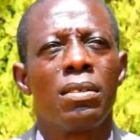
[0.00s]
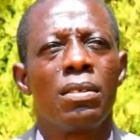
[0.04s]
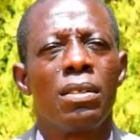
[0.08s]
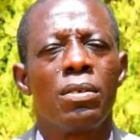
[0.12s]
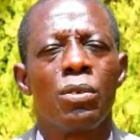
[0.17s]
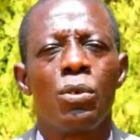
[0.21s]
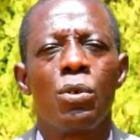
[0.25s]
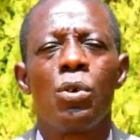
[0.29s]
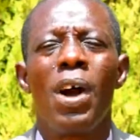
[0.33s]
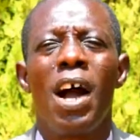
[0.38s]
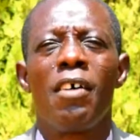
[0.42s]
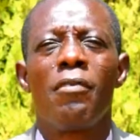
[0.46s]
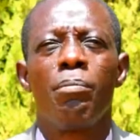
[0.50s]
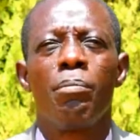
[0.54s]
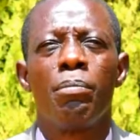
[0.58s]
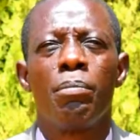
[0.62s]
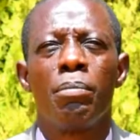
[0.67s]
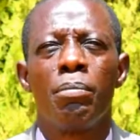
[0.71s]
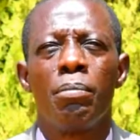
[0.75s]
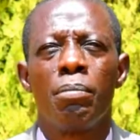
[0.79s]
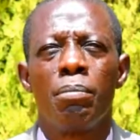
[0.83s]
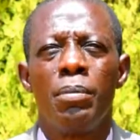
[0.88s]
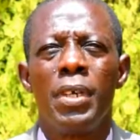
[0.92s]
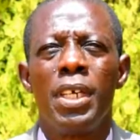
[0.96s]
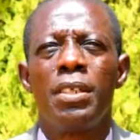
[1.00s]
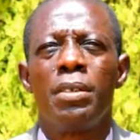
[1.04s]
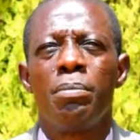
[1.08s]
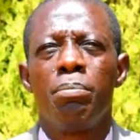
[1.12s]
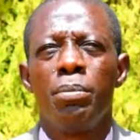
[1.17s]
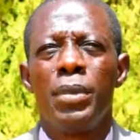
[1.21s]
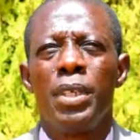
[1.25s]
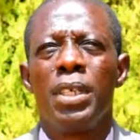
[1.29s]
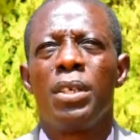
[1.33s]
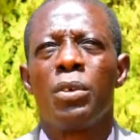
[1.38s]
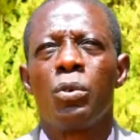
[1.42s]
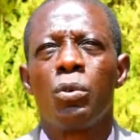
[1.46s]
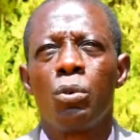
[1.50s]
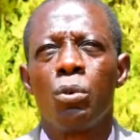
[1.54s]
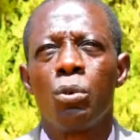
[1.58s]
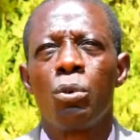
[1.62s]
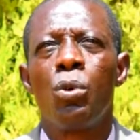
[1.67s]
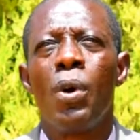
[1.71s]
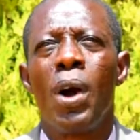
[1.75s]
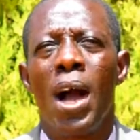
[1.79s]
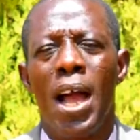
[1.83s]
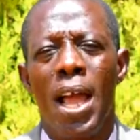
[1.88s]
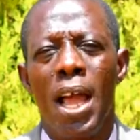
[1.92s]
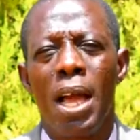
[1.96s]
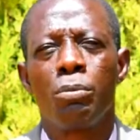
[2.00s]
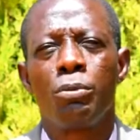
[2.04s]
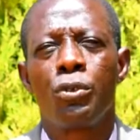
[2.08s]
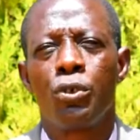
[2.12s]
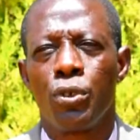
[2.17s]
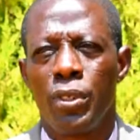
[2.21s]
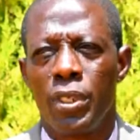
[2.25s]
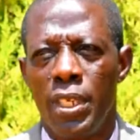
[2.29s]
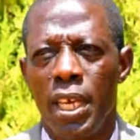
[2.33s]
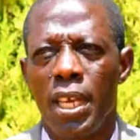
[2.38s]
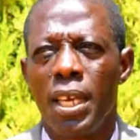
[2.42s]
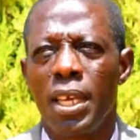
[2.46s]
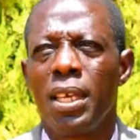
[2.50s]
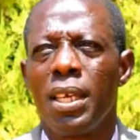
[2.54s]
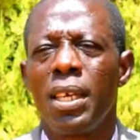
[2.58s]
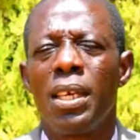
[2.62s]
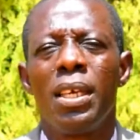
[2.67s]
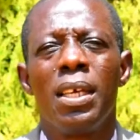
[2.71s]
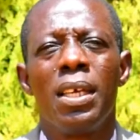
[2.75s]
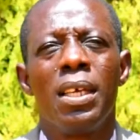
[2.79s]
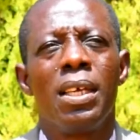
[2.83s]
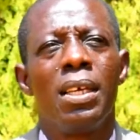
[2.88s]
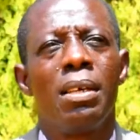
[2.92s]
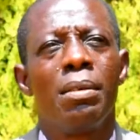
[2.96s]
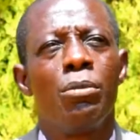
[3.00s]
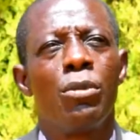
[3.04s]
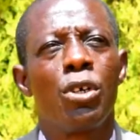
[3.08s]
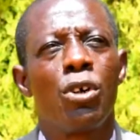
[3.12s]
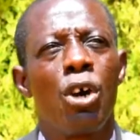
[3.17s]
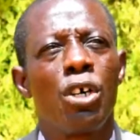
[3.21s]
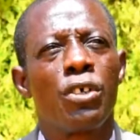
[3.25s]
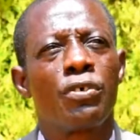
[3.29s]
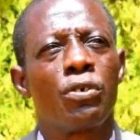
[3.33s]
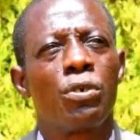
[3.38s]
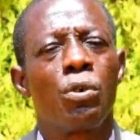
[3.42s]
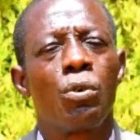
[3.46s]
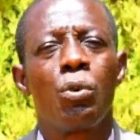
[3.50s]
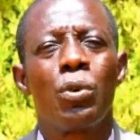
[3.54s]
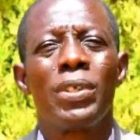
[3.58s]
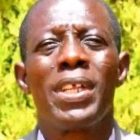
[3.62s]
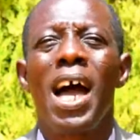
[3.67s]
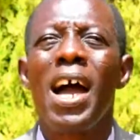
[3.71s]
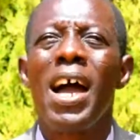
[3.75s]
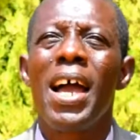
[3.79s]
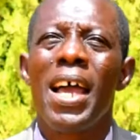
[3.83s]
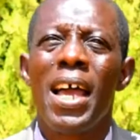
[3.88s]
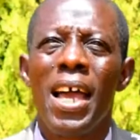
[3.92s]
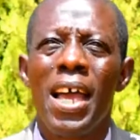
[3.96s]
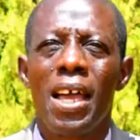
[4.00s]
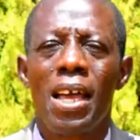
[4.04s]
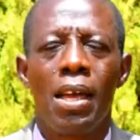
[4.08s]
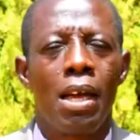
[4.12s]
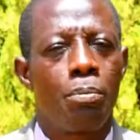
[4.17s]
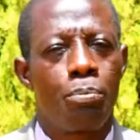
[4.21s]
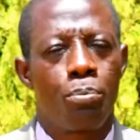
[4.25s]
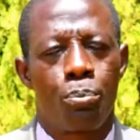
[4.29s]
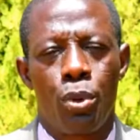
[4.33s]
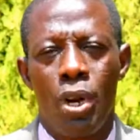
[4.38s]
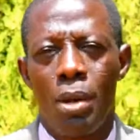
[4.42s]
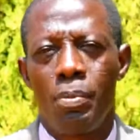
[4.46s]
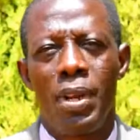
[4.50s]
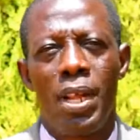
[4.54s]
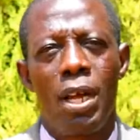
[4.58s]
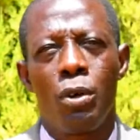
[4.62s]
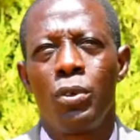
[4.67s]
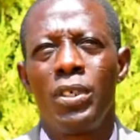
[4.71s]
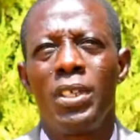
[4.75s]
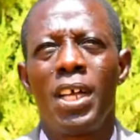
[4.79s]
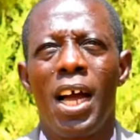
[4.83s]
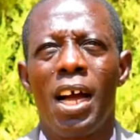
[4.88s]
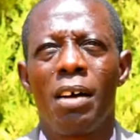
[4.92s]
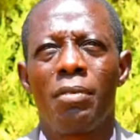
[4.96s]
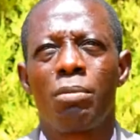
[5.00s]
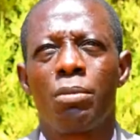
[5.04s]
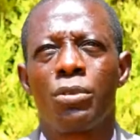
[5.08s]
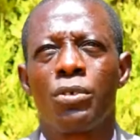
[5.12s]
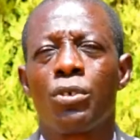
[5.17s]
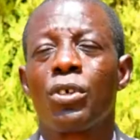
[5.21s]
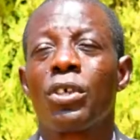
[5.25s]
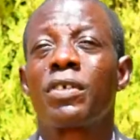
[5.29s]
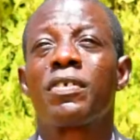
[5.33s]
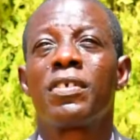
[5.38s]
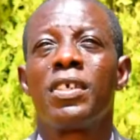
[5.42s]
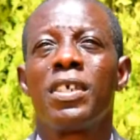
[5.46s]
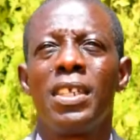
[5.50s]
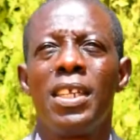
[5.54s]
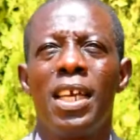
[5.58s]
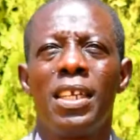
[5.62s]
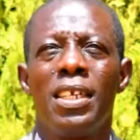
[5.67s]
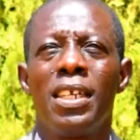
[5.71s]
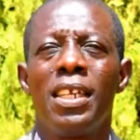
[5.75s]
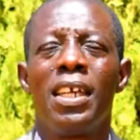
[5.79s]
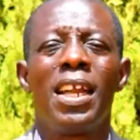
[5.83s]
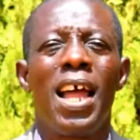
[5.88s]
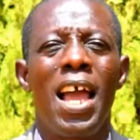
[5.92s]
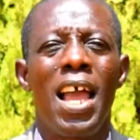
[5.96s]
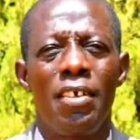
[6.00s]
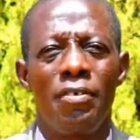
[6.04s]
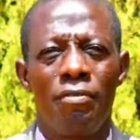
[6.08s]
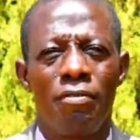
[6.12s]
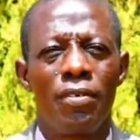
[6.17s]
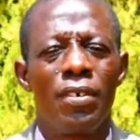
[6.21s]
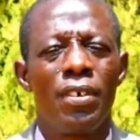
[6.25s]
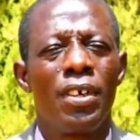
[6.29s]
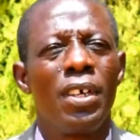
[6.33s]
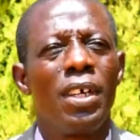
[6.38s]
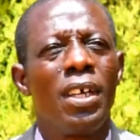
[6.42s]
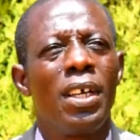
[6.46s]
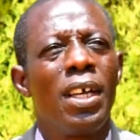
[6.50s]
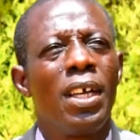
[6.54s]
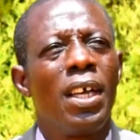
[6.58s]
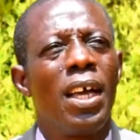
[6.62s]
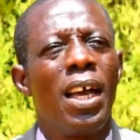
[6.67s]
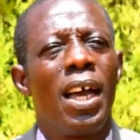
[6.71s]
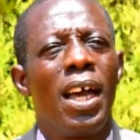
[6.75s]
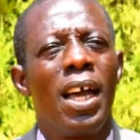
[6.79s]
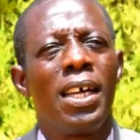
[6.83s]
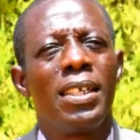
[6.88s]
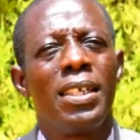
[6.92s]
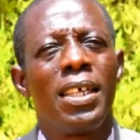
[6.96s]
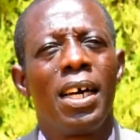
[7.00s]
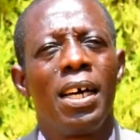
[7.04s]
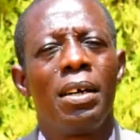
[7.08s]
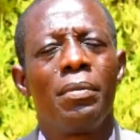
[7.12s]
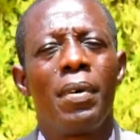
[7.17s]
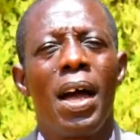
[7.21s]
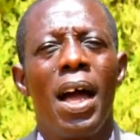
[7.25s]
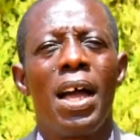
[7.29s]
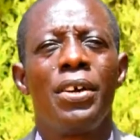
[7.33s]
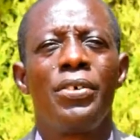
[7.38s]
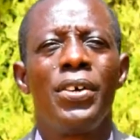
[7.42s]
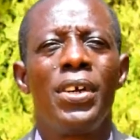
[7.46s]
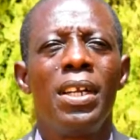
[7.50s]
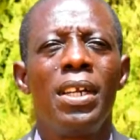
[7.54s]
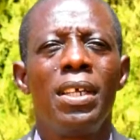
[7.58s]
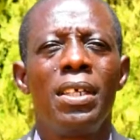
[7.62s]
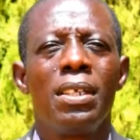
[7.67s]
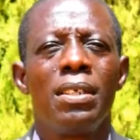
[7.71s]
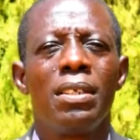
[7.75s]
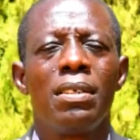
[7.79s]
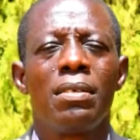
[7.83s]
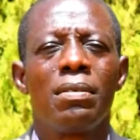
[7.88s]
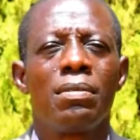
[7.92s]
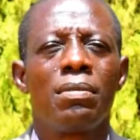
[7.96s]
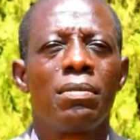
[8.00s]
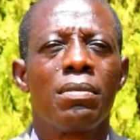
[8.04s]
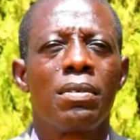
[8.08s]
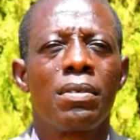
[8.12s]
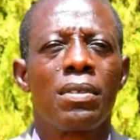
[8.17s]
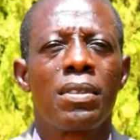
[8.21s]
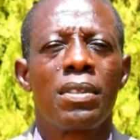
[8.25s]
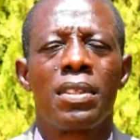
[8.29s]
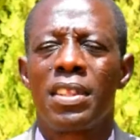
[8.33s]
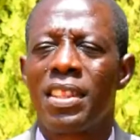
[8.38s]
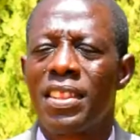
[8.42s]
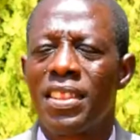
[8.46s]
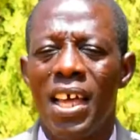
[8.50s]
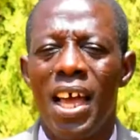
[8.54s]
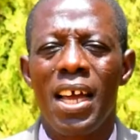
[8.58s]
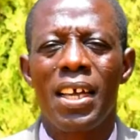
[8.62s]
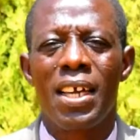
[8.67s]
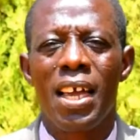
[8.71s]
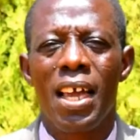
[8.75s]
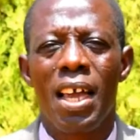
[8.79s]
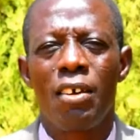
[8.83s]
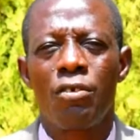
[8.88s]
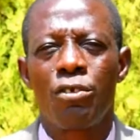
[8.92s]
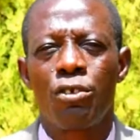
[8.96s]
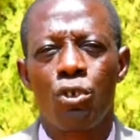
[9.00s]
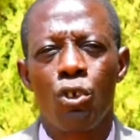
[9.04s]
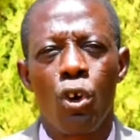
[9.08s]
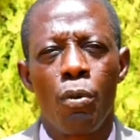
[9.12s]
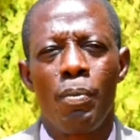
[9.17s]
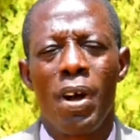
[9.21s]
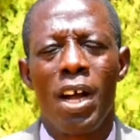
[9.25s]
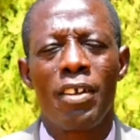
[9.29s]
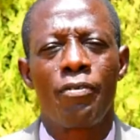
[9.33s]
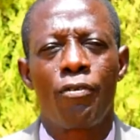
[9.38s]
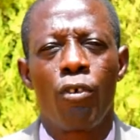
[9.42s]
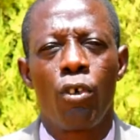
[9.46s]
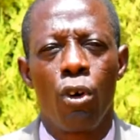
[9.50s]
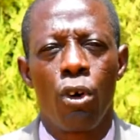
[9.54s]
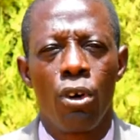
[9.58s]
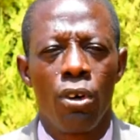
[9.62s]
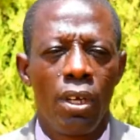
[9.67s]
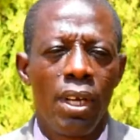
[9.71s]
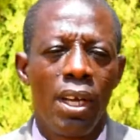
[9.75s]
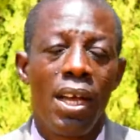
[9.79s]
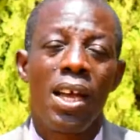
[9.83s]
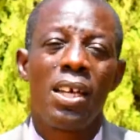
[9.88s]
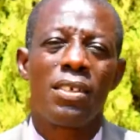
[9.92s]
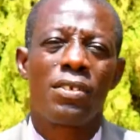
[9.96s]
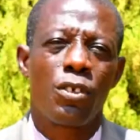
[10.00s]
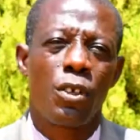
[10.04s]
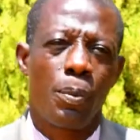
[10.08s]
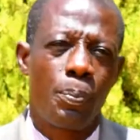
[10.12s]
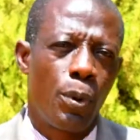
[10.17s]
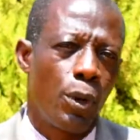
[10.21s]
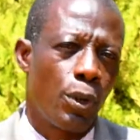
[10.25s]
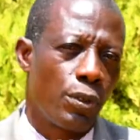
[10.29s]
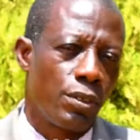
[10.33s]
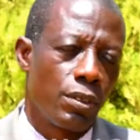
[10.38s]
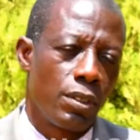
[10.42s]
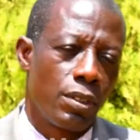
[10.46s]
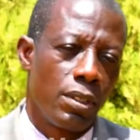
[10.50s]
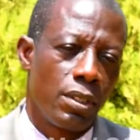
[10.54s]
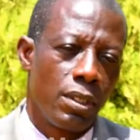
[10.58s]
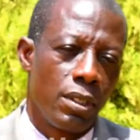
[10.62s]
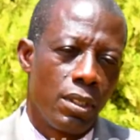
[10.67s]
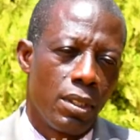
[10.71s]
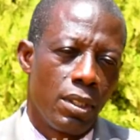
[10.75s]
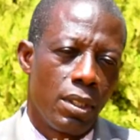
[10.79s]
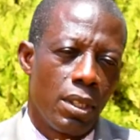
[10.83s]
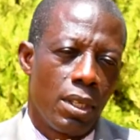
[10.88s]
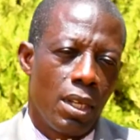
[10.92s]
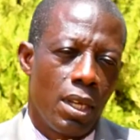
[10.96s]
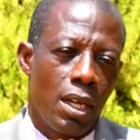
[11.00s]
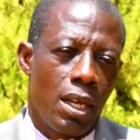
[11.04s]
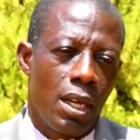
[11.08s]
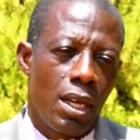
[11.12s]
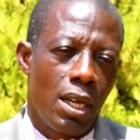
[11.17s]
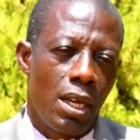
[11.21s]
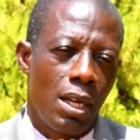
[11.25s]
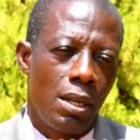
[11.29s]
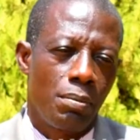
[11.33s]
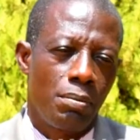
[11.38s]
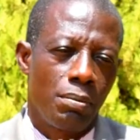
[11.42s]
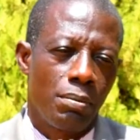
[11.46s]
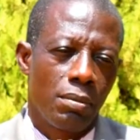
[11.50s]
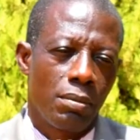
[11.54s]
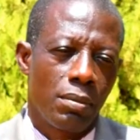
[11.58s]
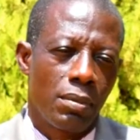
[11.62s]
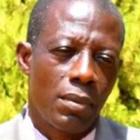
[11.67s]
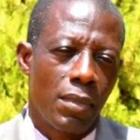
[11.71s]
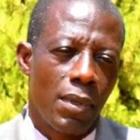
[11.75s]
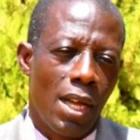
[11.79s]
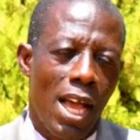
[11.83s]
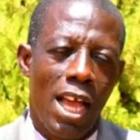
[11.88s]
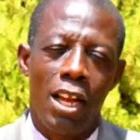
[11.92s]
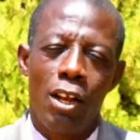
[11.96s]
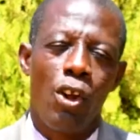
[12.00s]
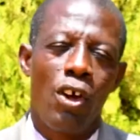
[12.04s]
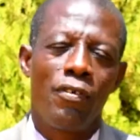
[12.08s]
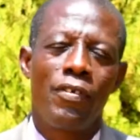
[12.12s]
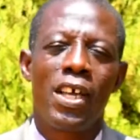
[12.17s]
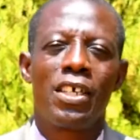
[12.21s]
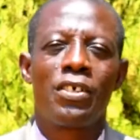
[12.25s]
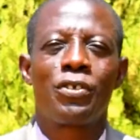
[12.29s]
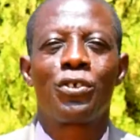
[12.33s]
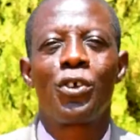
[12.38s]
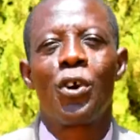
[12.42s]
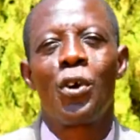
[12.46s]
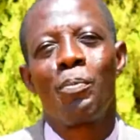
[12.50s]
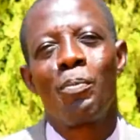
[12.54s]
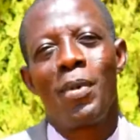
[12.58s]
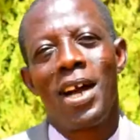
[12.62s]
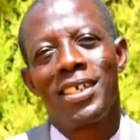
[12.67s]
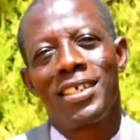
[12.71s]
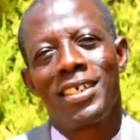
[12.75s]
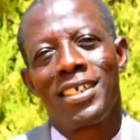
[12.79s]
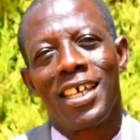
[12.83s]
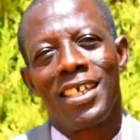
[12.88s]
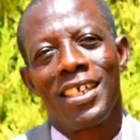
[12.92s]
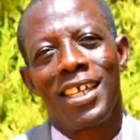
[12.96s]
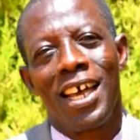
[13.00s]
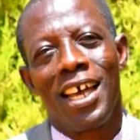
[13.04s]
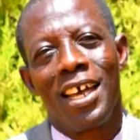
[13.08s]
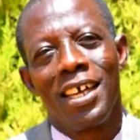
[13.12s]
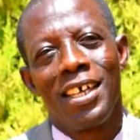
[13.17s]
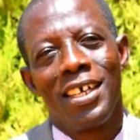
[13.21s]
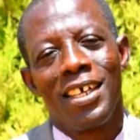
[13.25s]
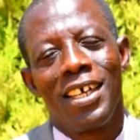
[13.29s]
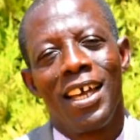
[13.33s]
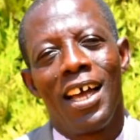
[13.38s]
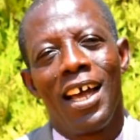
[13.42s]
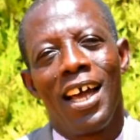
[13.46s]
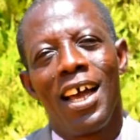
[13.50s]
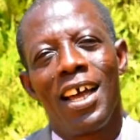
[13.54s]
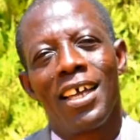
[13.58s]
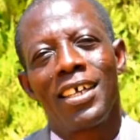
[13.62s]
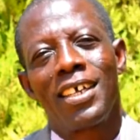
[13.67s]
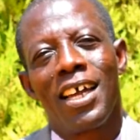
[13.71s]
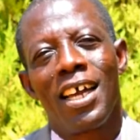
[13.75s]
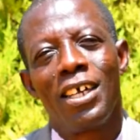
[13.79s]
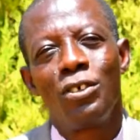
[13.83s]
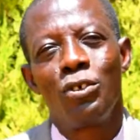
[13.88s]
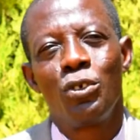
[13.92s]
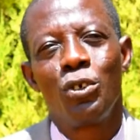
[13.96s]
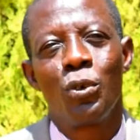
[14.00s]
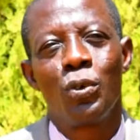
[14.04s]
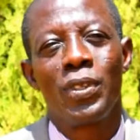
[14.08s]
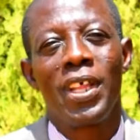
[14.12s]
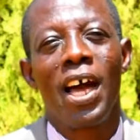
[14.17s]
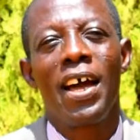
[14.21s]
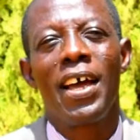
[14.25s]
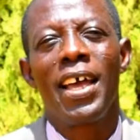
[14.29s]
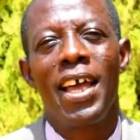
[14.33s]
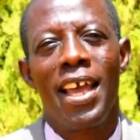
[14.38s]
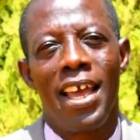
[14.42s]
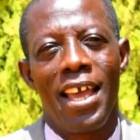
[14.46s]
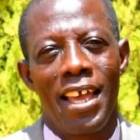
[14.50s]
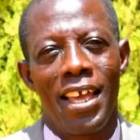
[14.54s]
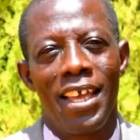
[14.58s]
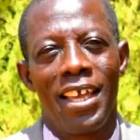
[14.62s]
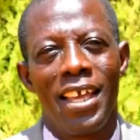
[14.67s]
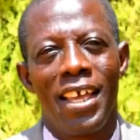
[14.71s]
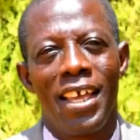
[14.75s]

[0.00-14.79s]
who have made me who I am today, because without her, probably I wouldn't have succeeded in life. And I really thank her so much for her support. I love her so much, and I can't do without her.